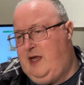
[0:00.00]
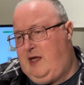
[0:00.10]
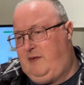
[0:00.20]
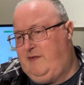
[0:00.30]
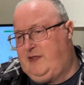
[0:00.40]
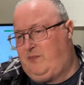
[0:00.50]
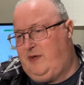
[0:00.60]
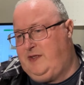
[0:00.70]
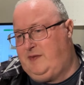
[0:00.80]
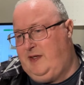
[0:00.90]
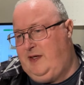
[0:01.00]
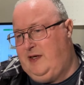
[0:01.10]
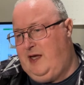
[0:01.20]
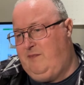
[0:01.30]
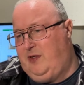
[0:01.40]
Elvis Presley,
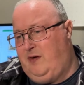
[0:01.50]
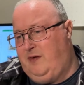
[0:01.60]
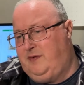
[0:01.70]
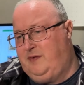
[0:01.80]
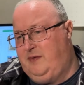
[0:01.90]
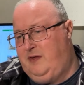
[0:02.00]
and beyond.